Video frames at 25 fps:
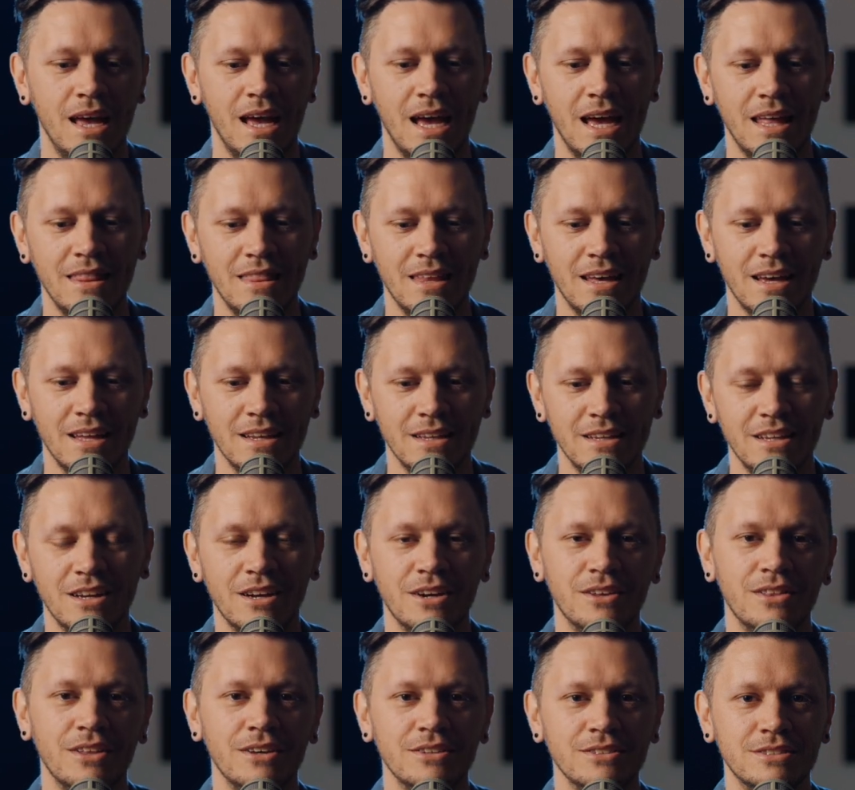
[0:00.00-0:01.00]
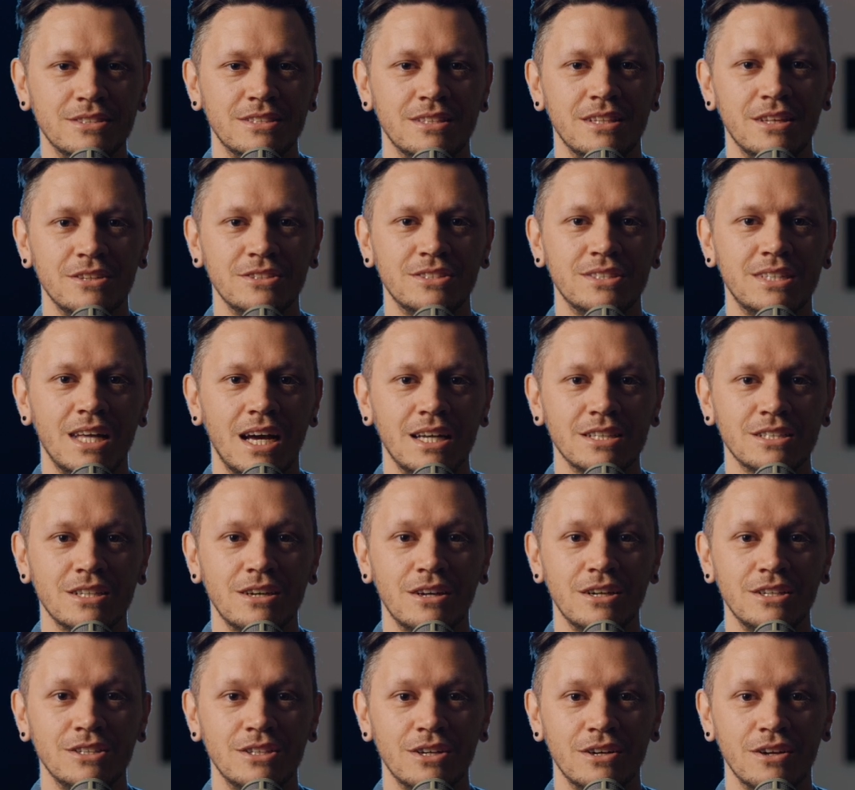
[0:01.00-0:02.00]
and that, you know, those stats
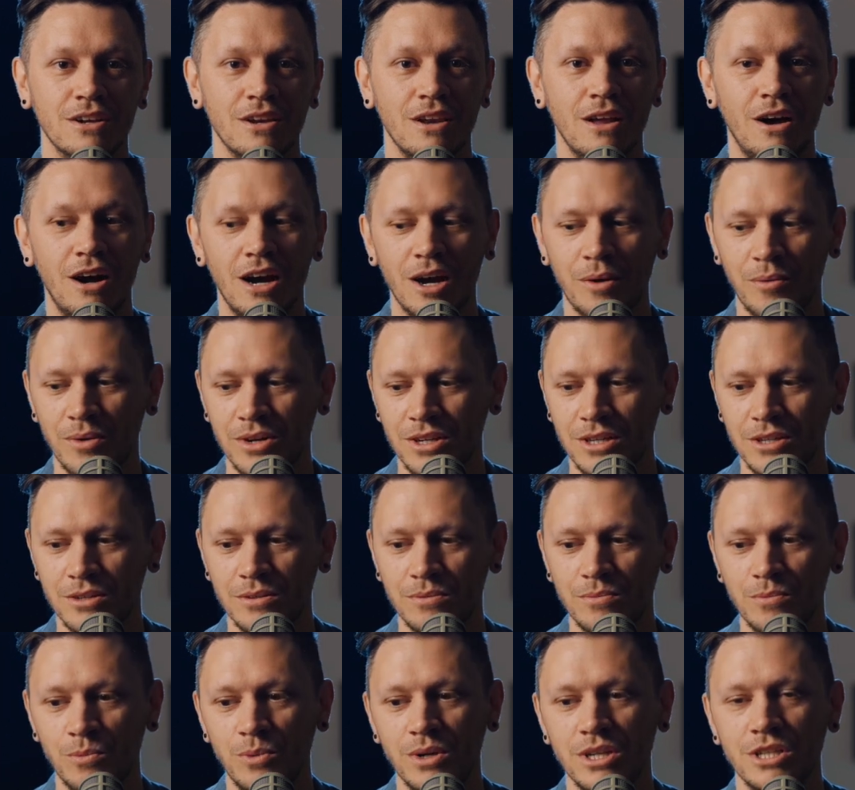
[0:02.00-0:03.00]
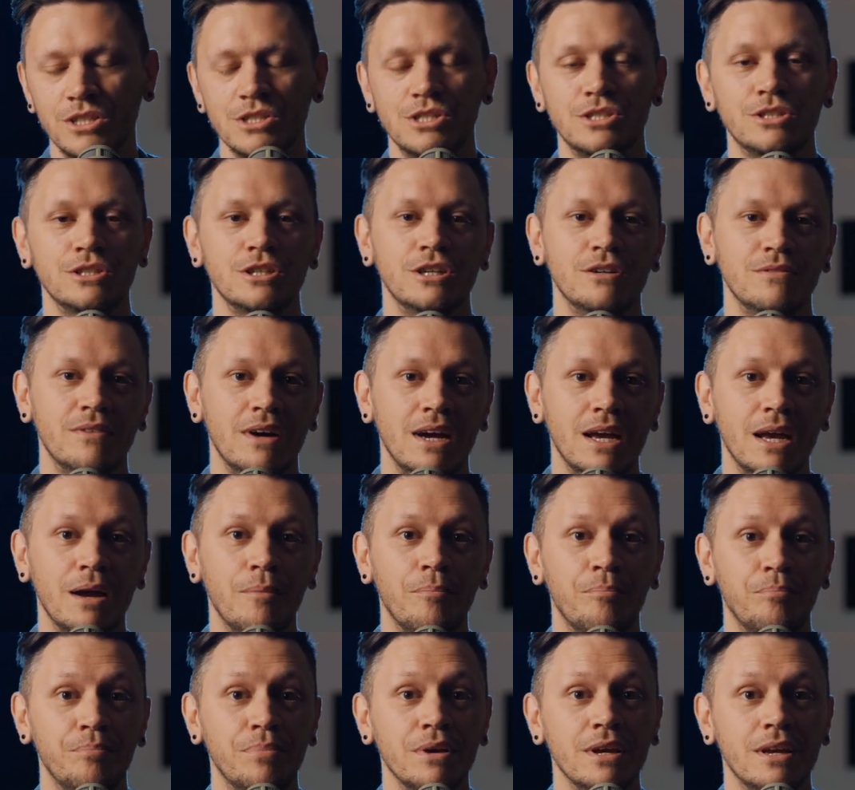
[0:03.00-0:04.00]
kind of don't lie when you survey a
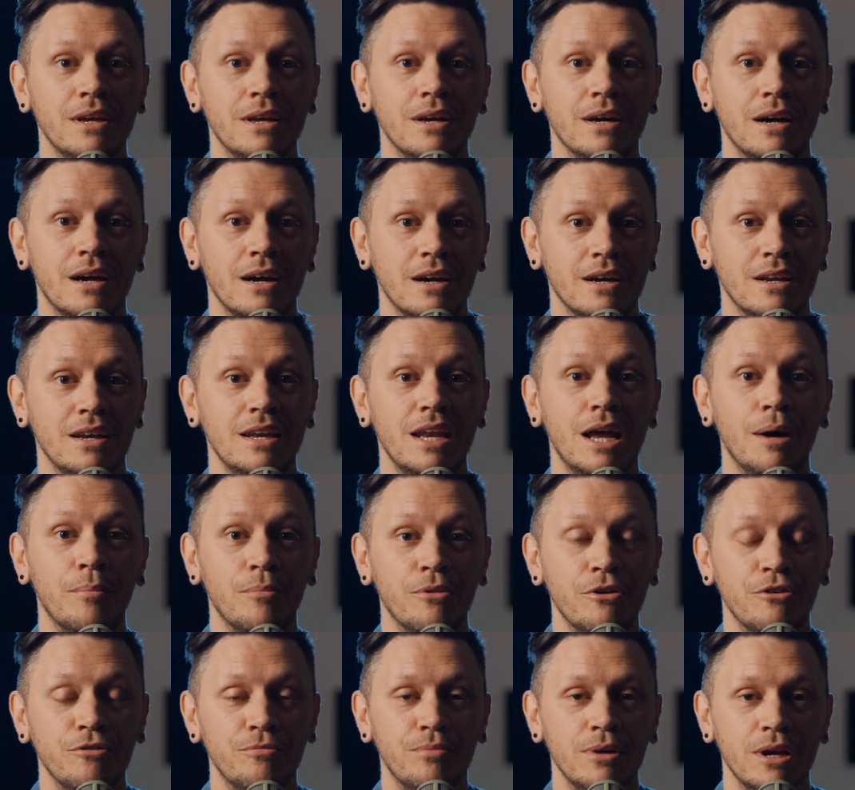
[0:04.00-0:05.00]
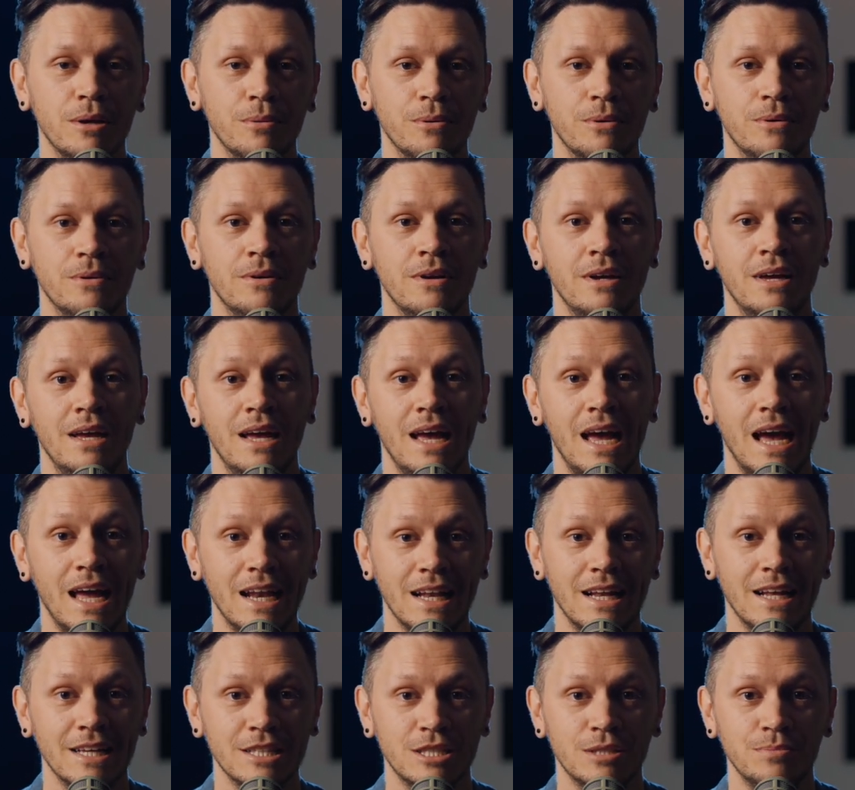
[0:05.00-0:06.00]
big number of people
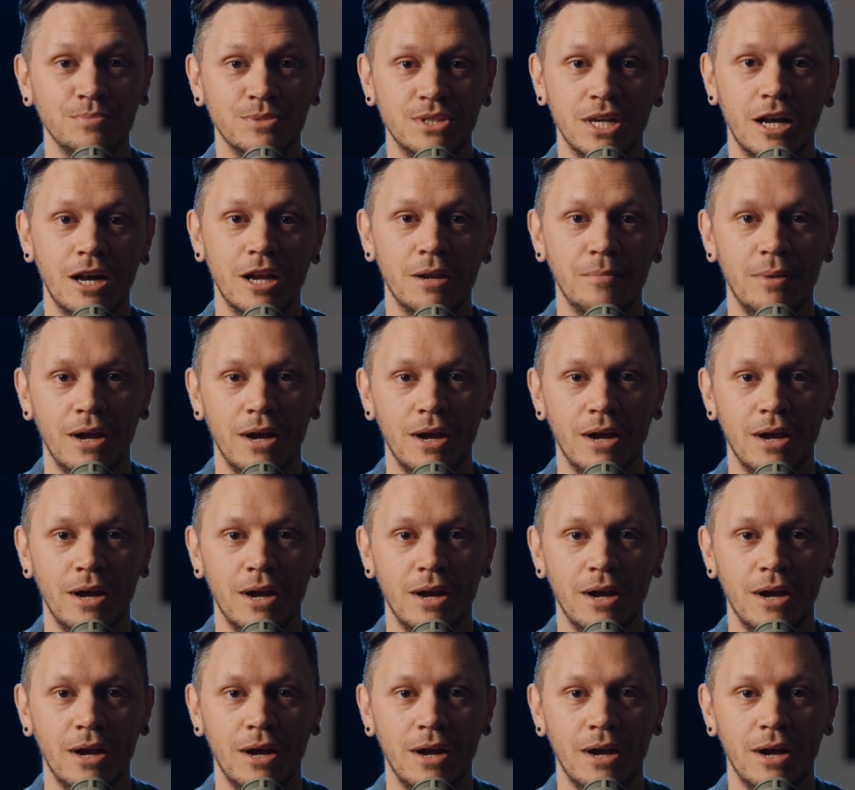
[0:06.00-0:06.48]
and get some data